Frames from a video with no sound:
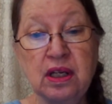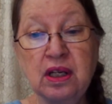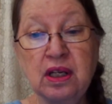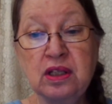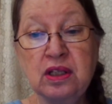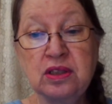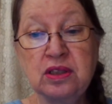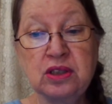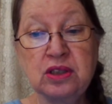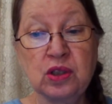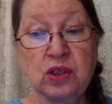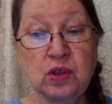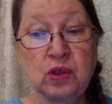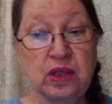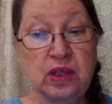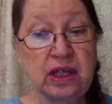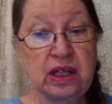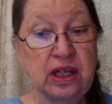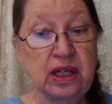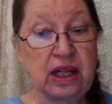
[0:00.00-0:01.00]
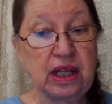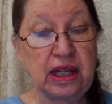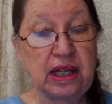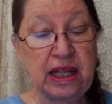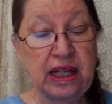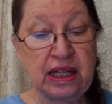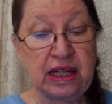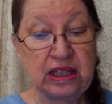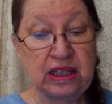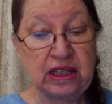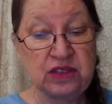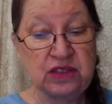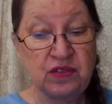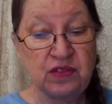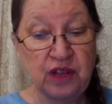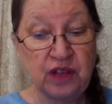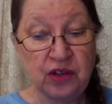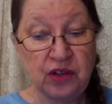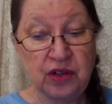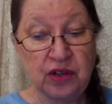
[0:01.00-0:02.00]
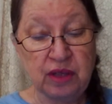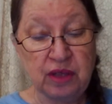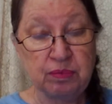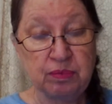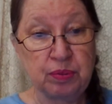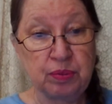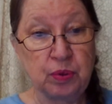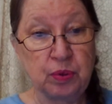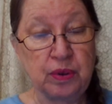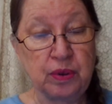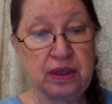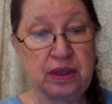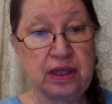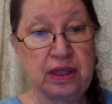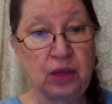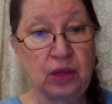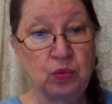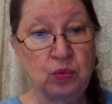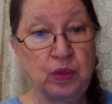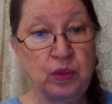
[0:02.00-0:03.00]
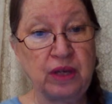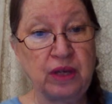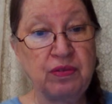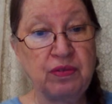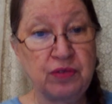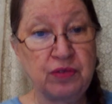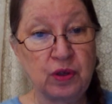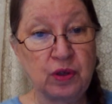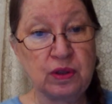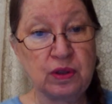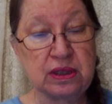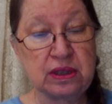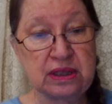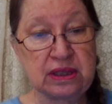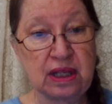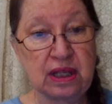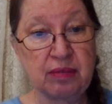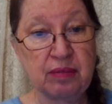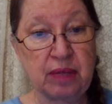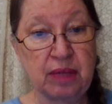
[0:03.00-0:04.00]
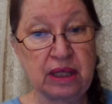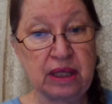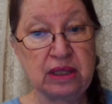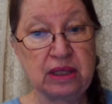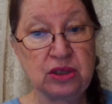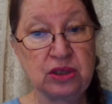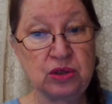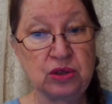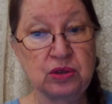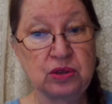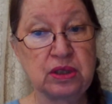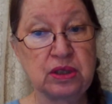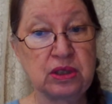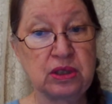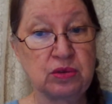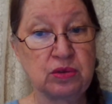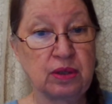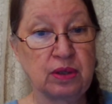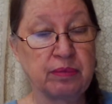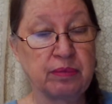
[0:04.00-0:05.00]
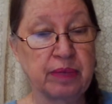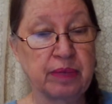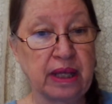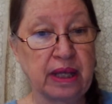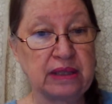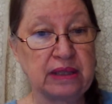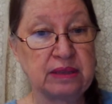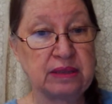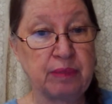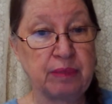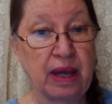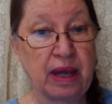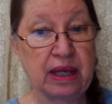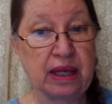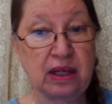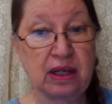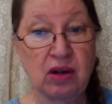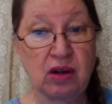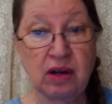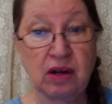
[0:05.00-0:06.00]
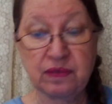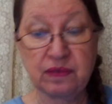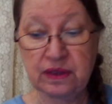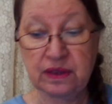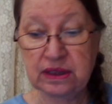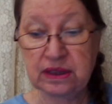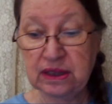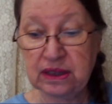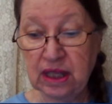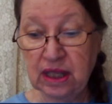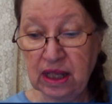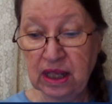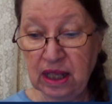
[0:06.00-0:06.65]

So it is very important that we focus on making sure that Trump gets back in office.